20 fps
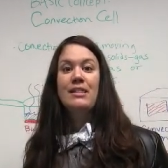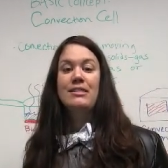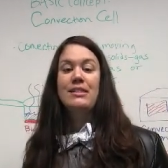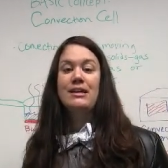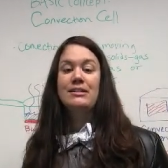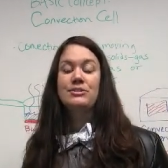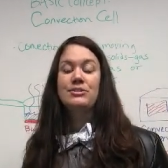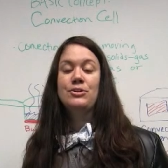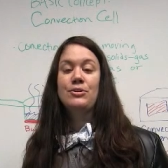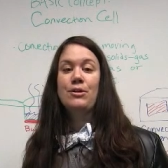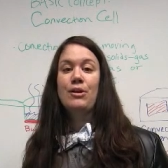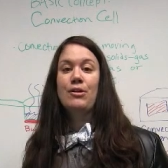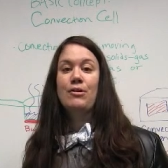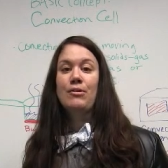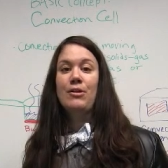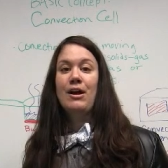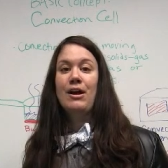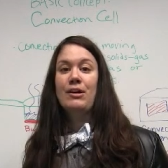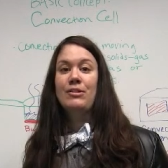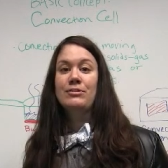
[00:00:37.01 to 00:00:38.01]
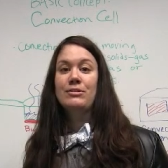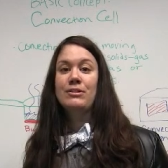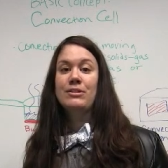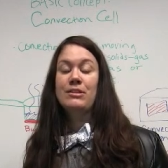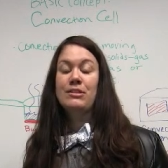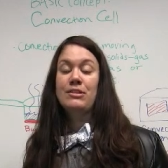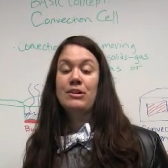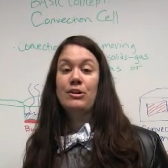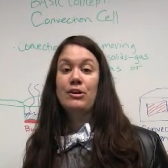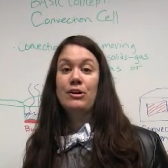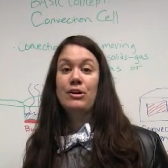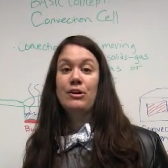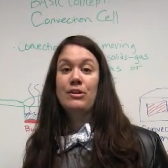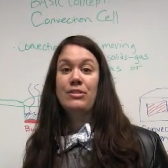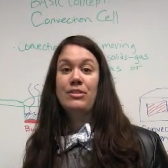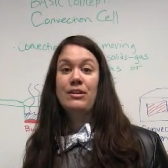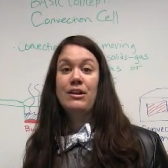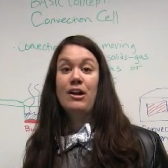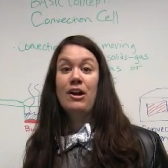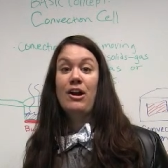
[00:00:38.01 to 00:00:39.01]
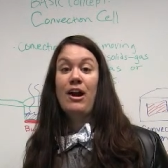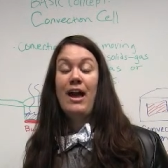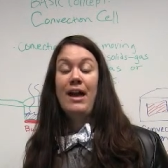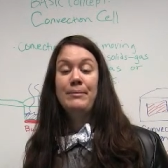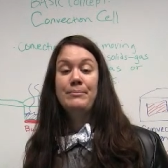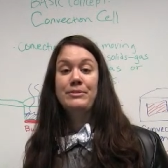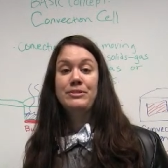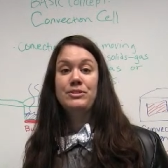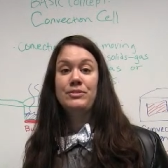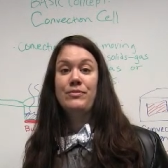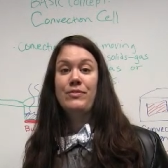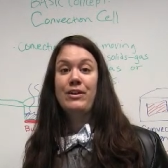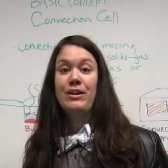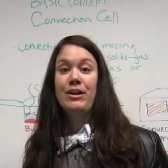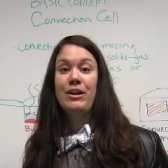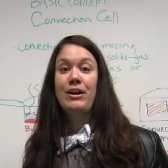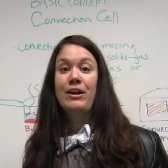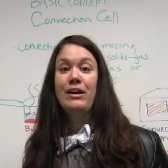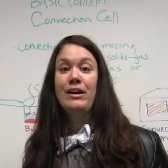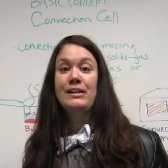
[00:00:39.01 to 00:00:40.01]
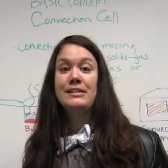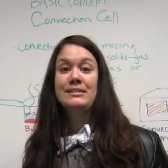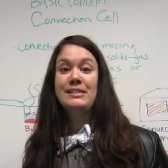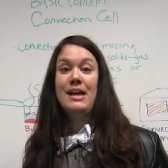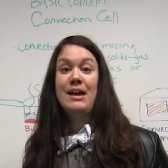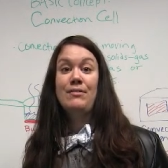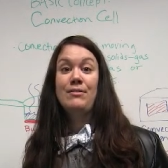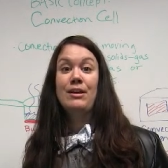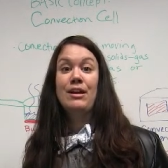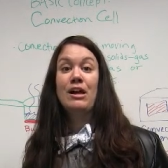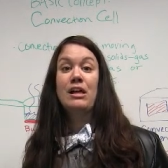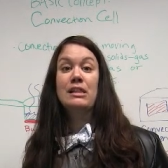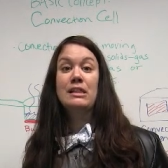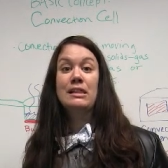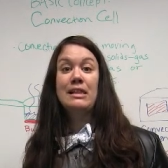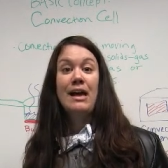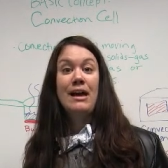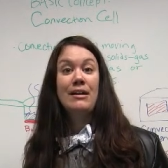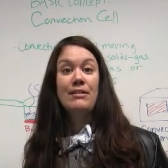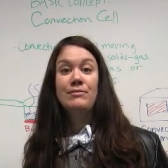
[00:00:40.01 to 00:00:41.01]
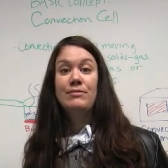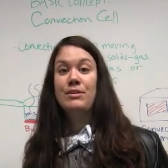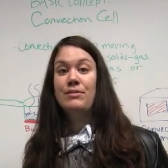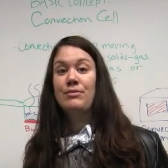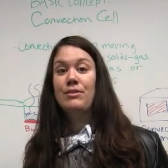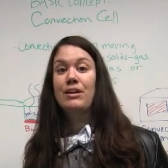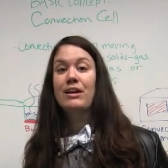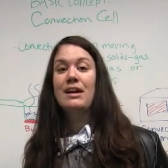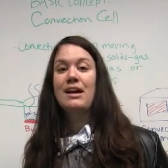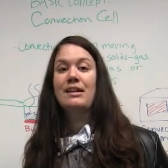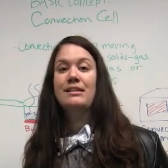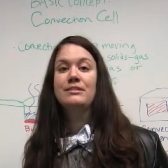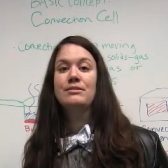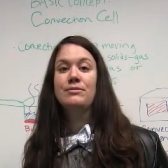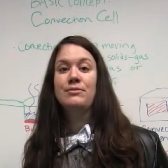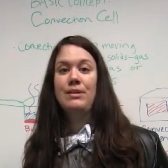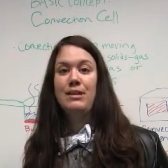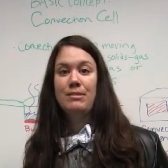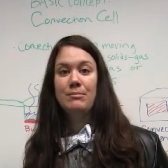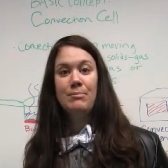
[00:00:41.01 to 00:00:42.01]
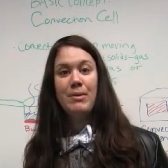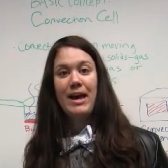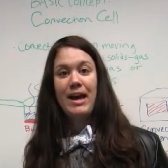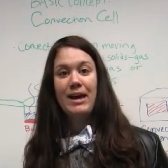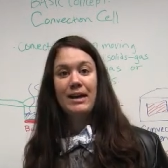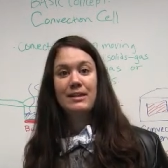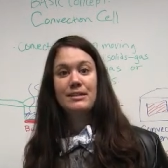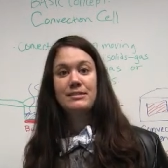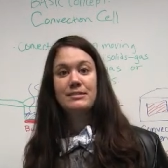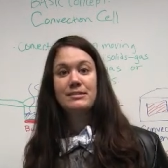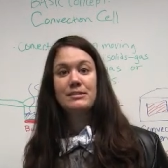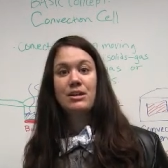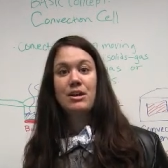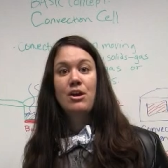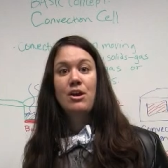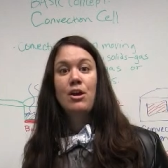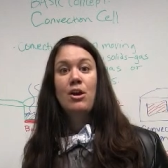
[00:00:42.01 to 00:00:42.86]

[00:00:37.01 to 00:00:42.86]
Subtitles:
that's going around the earth and our atmosphere is having a lot of different kinds of impacts.